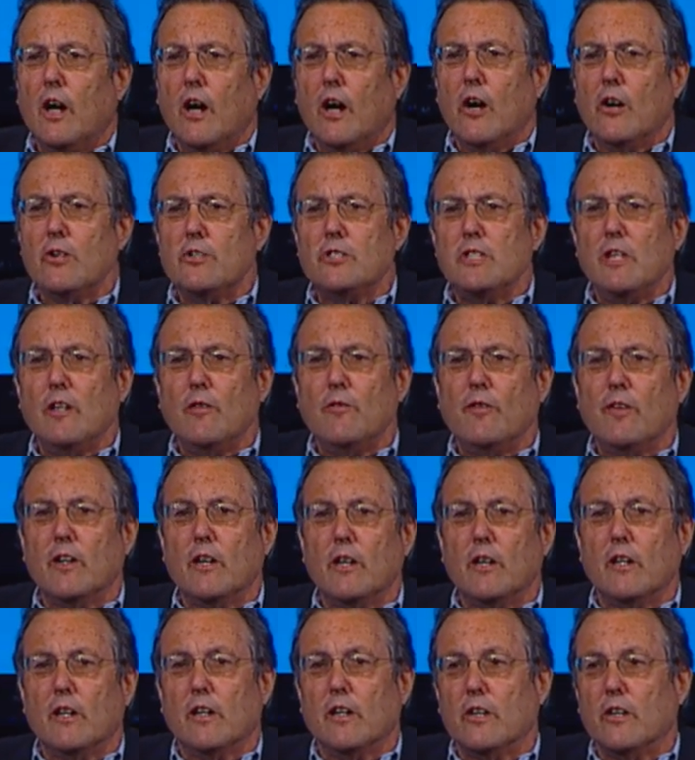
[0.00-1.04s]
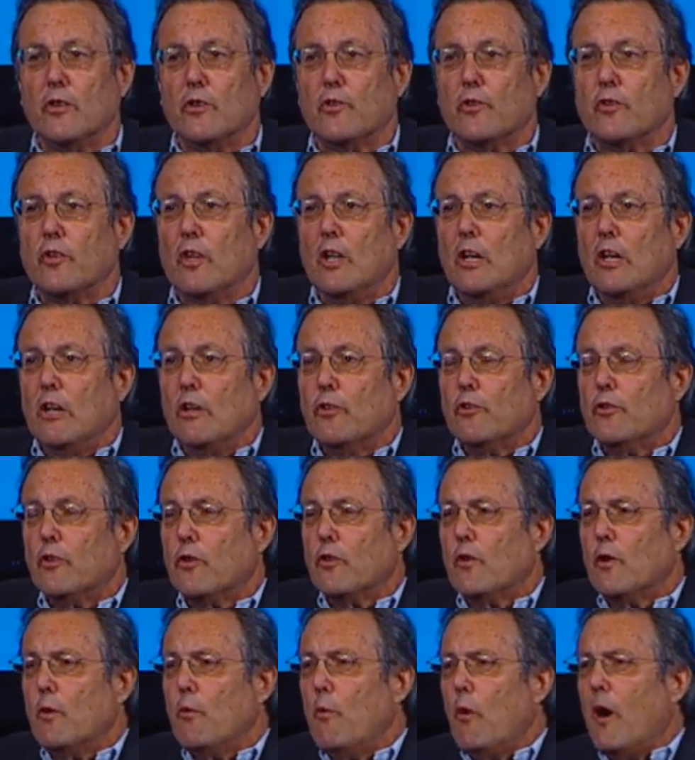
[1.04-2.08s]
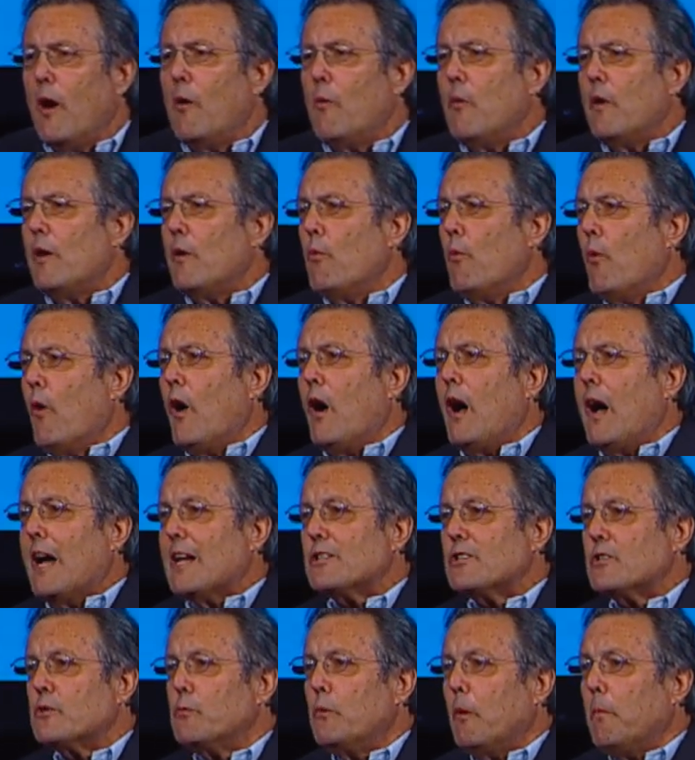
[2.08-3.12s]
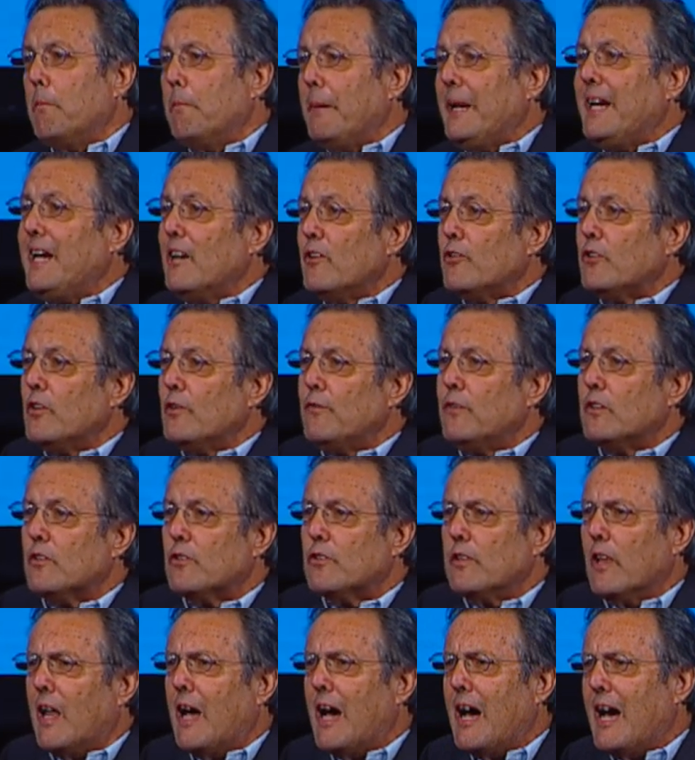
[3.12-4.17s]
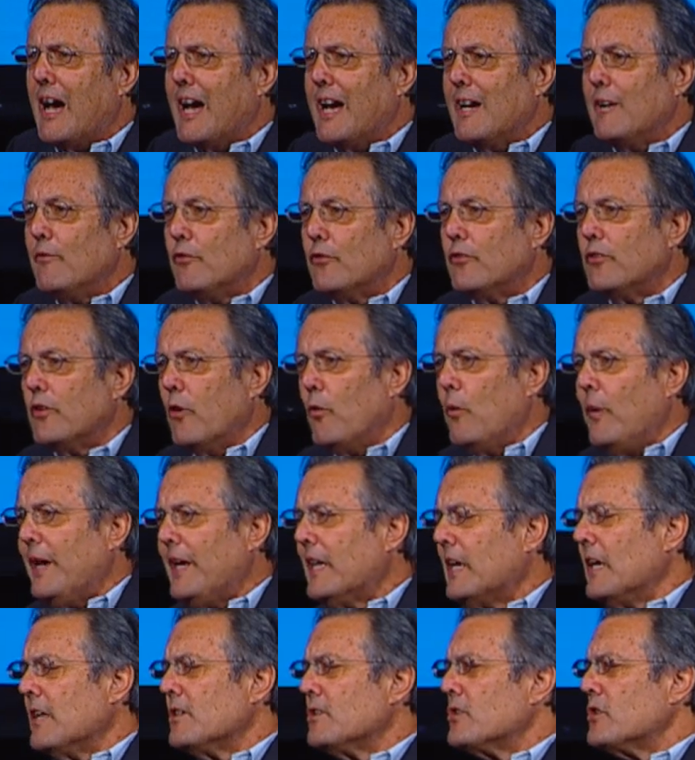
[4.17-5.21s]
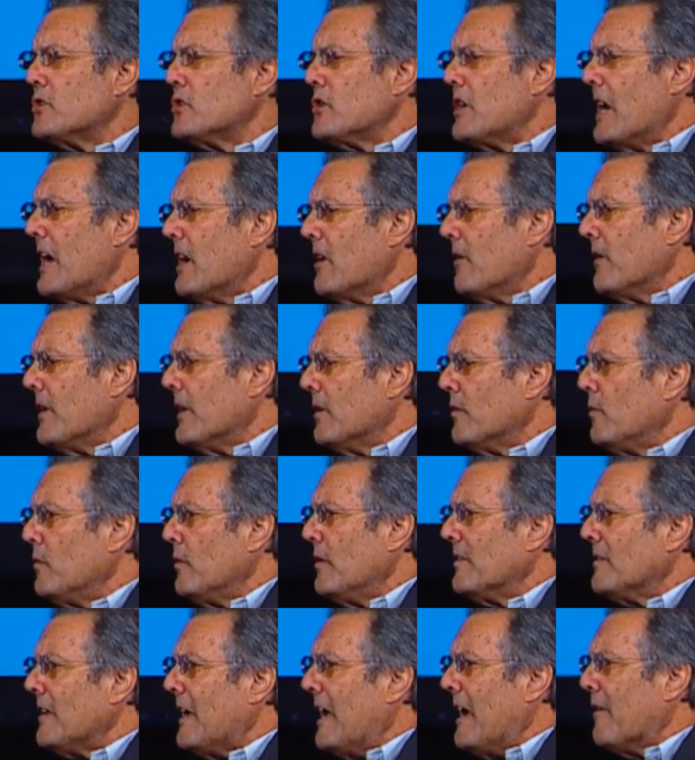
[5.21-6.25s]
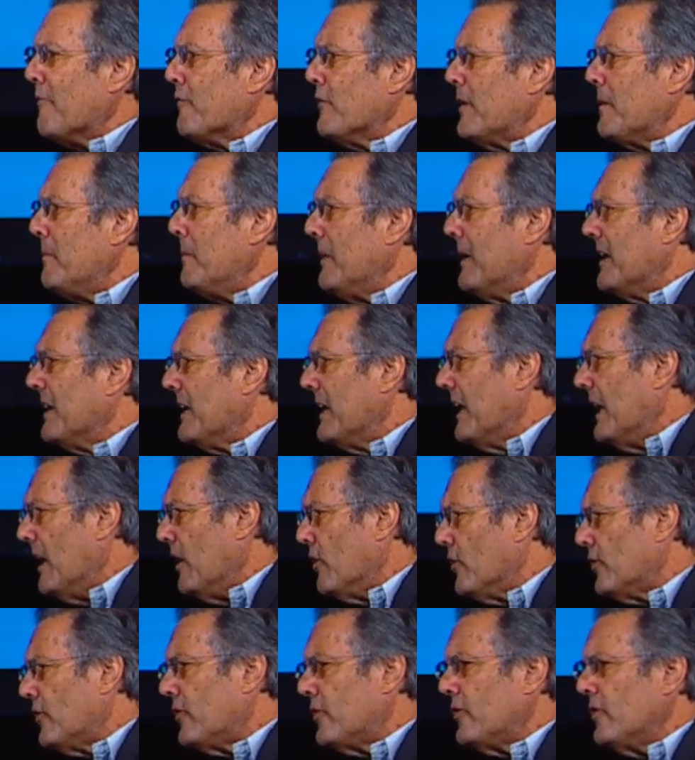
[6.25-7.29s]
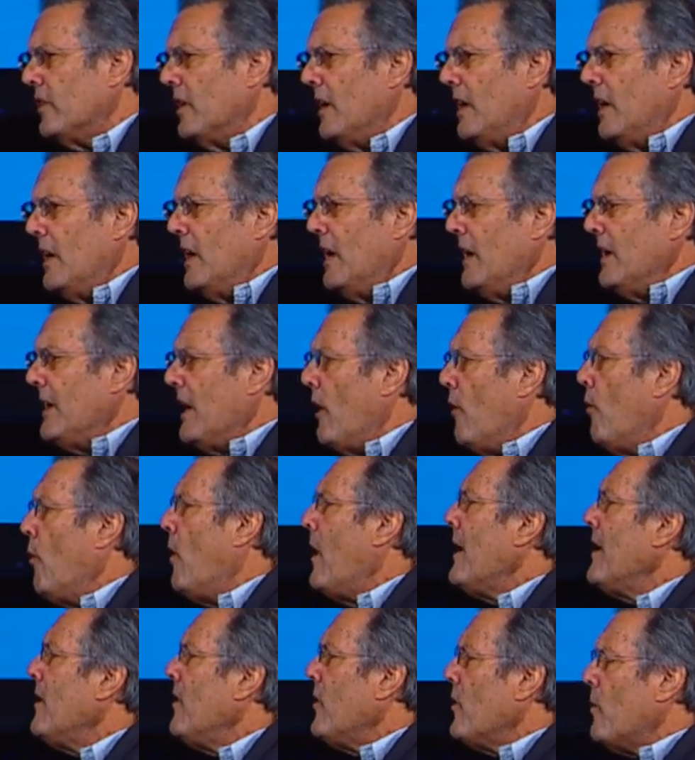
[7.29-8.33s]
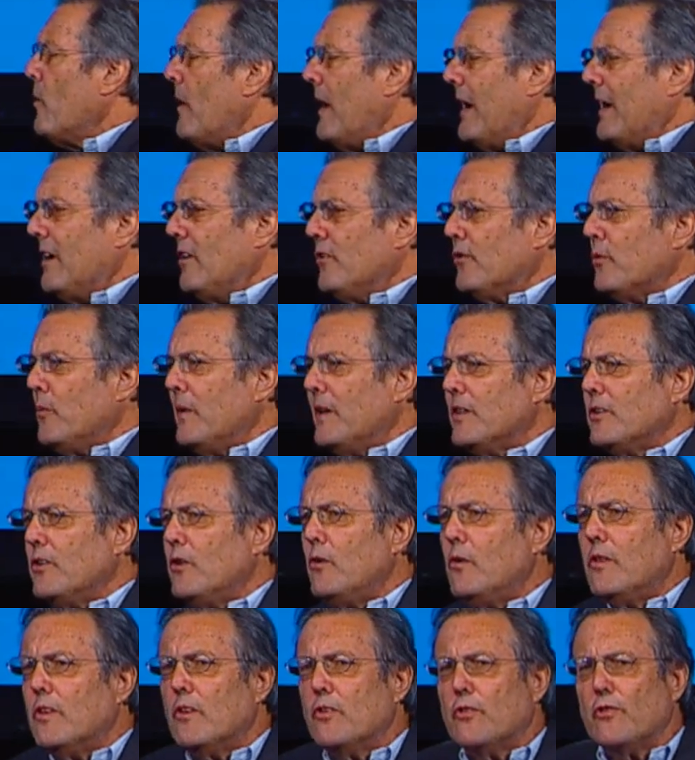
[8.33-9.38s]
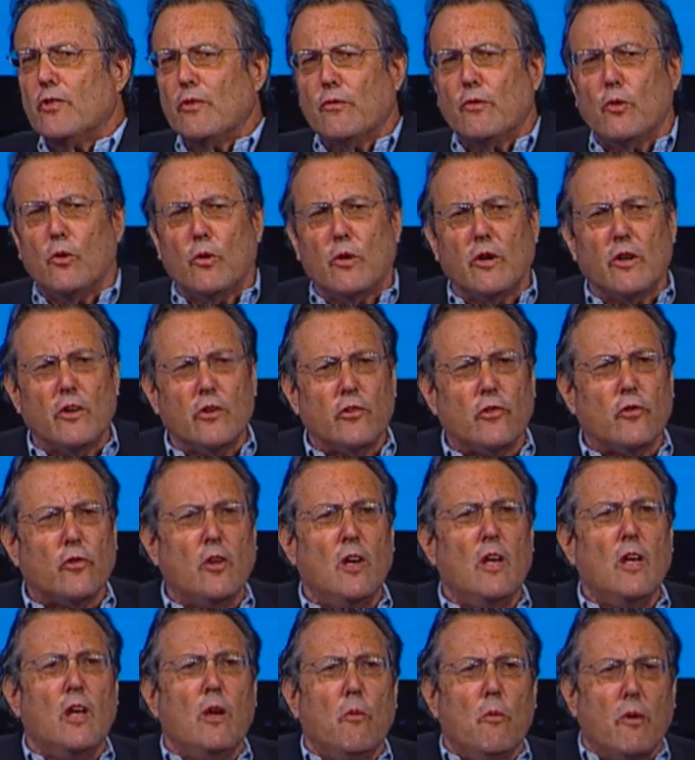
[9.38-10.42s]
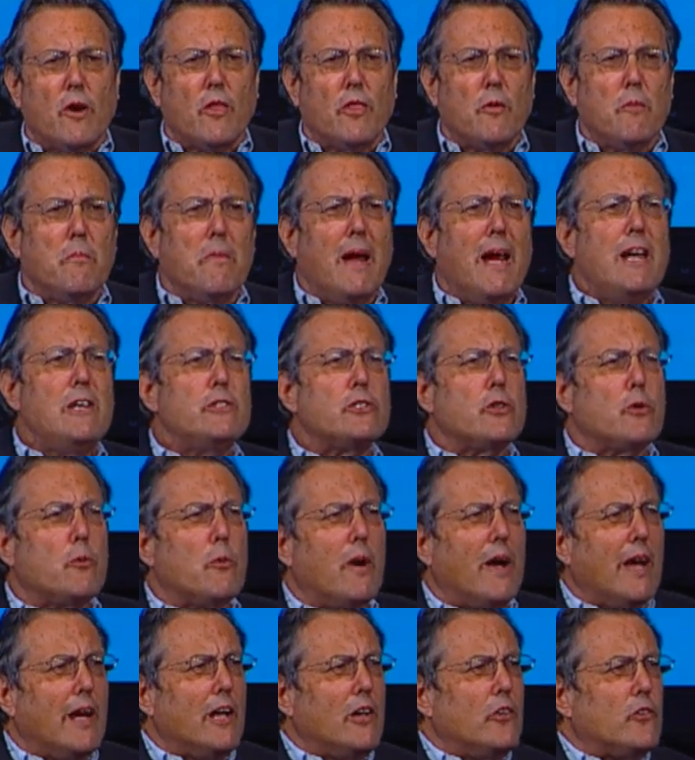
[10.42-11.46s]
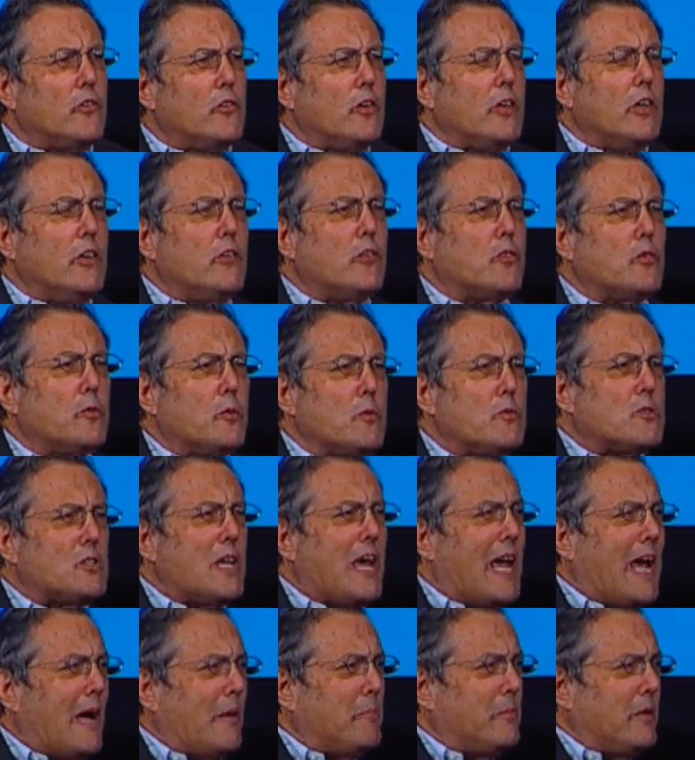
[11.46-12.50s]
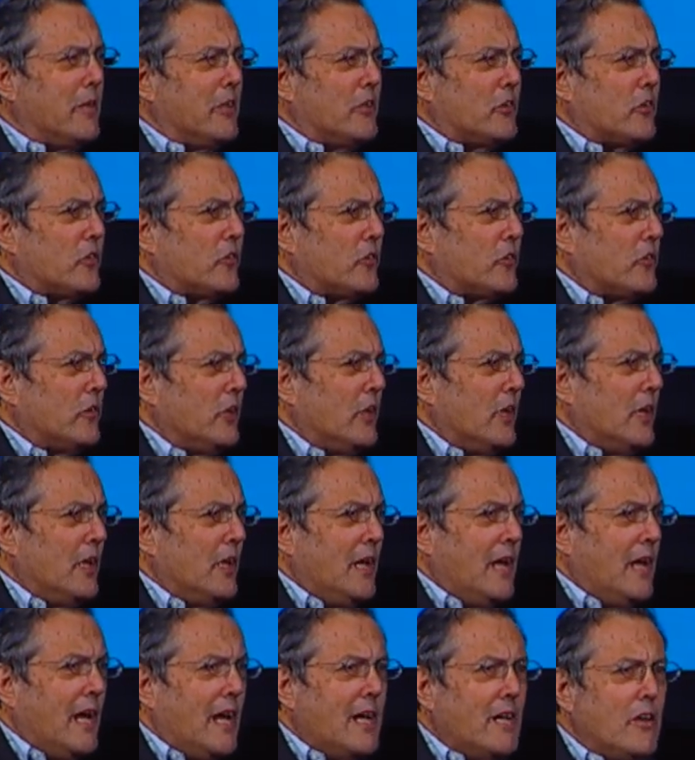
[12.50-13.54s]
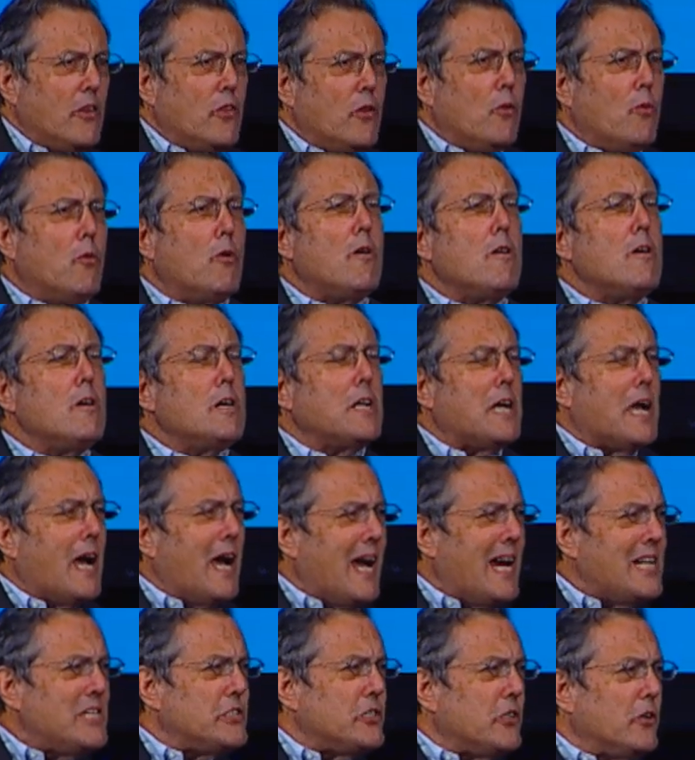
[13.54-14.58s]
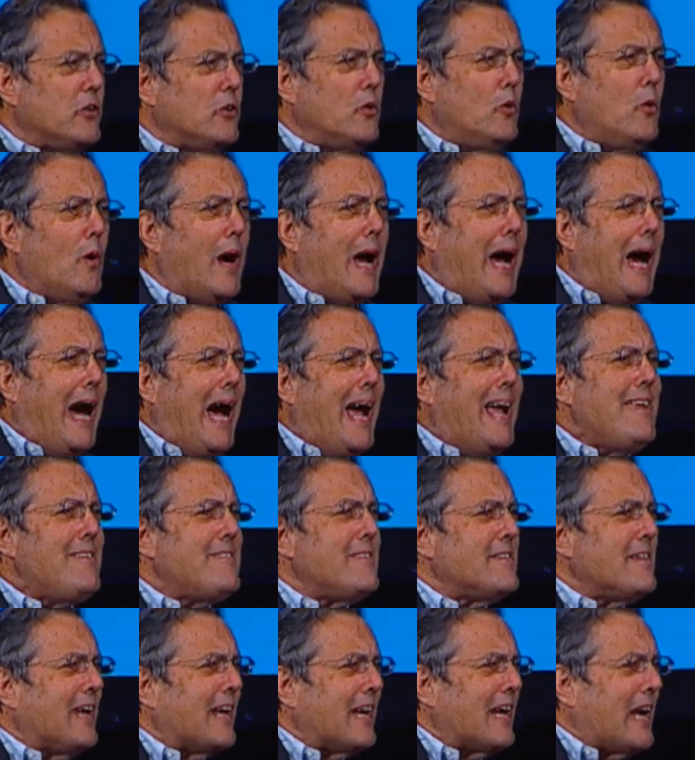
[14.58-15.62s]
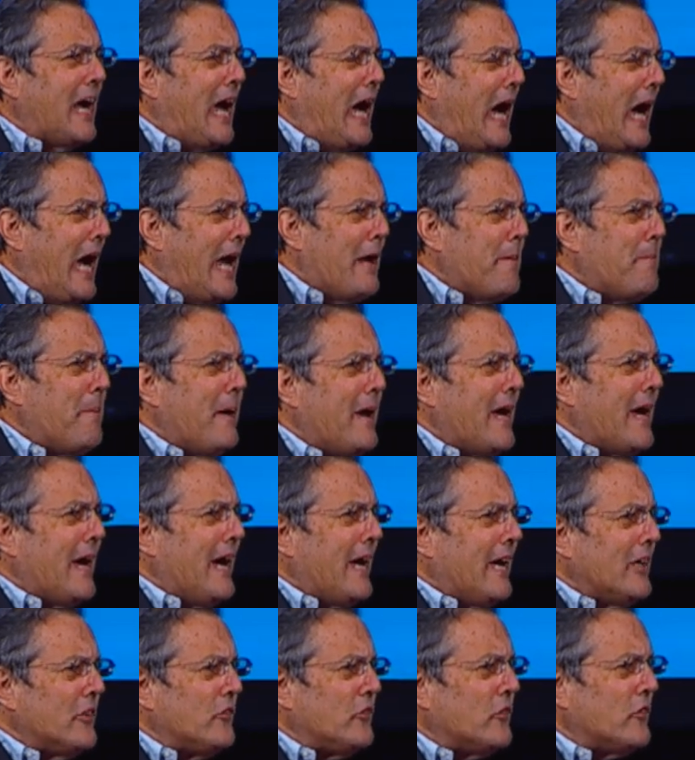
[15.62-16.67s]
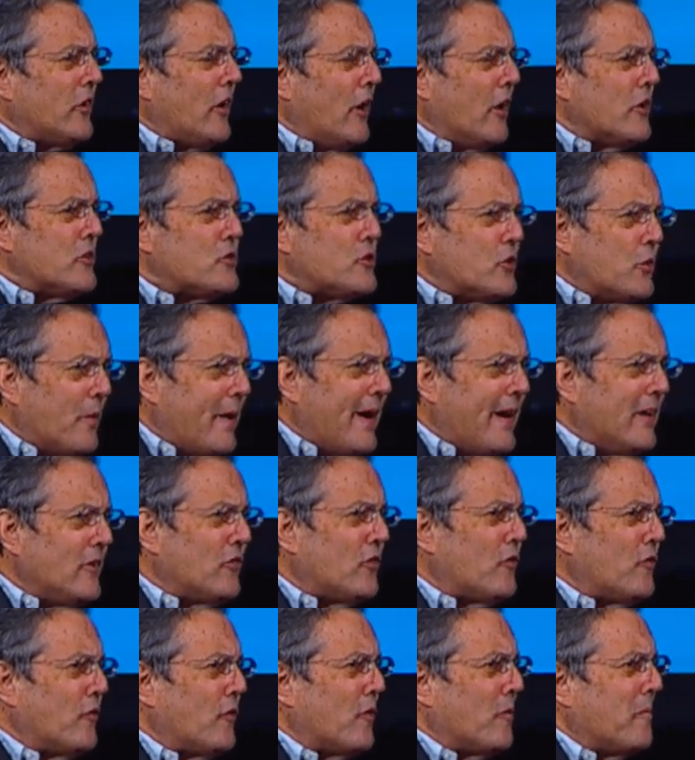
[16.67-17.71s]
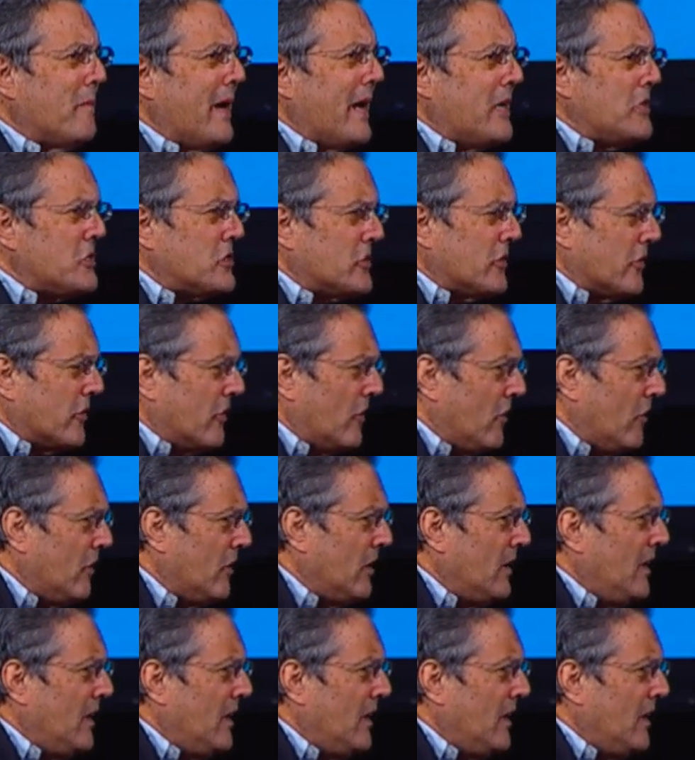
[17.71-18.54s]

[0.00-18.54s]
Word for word: our DVRs so that what we watch will be as if it's live so we can share it with everybody else. Now, one of the ways we do this, of course, one of the major ways is through tablets. And in the work I do, I think iPads are transformational.